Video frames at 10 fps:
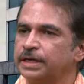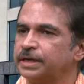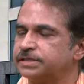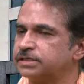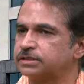
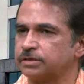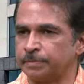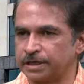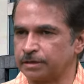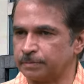Is it
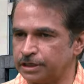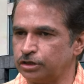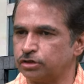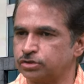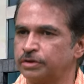making
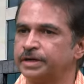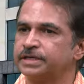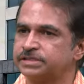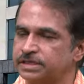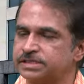money also, or it
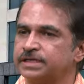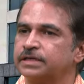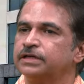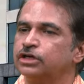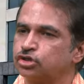is just at
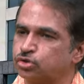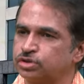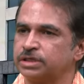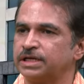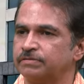a
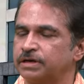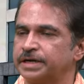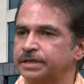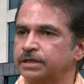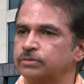social level
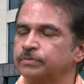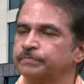right now?